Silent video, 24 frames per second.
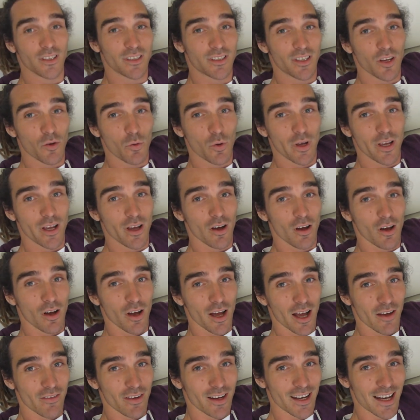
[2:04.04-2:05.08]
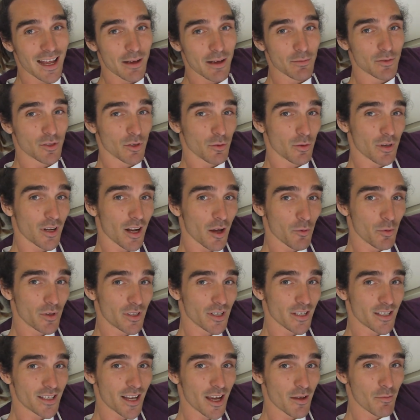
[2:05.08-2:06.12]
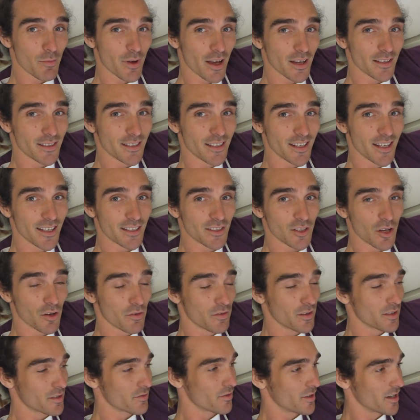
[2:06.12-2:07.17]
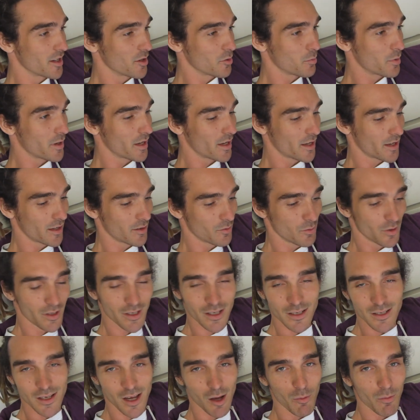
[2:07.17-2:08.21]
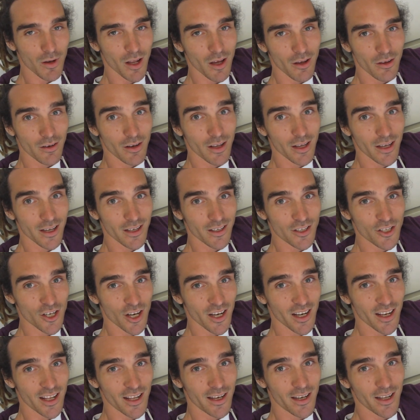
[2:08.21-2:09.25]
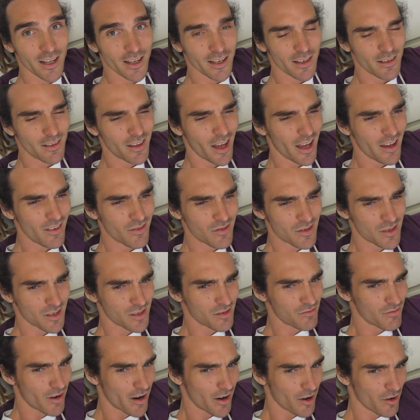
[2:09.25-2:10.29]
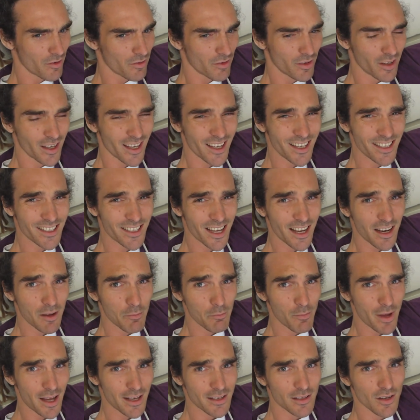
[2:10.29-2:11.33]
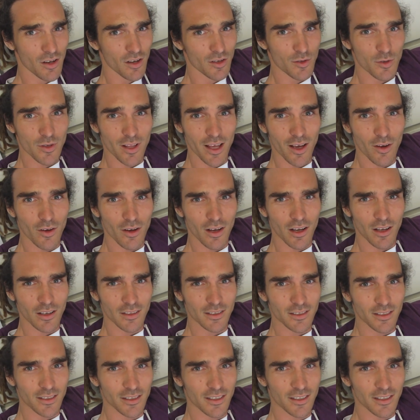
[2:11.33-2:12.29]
So we are having laptop club. We just came back to Nick's office for a little bit and we're just uploading and chilling, and Dave's just run off and he's getting a massage without us.